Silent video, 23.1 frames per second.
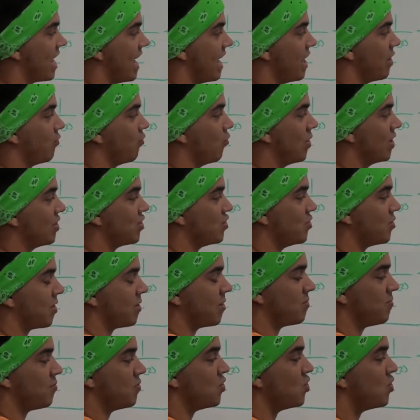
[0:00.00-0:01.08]
add 2
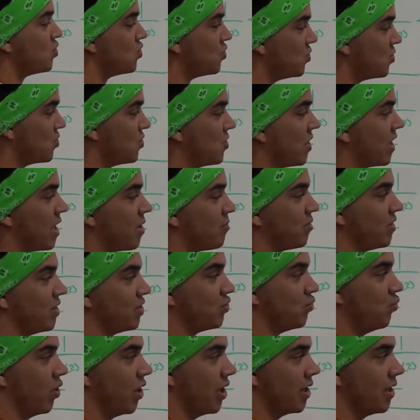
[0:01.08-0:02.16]
to the k
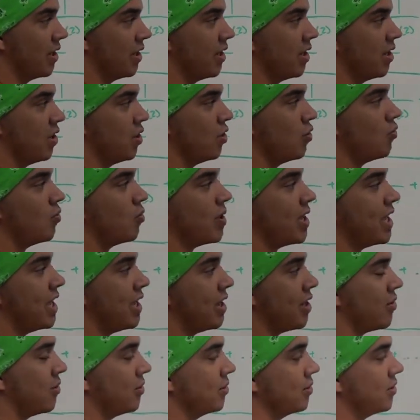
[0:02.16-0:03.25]
plus 1
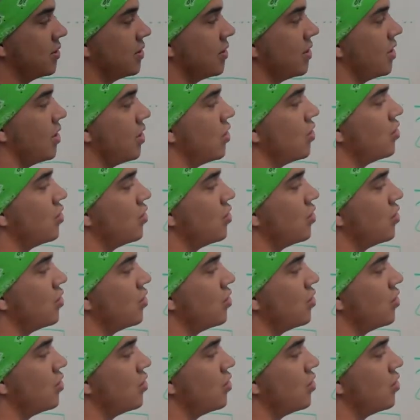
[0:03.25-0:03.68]
equals,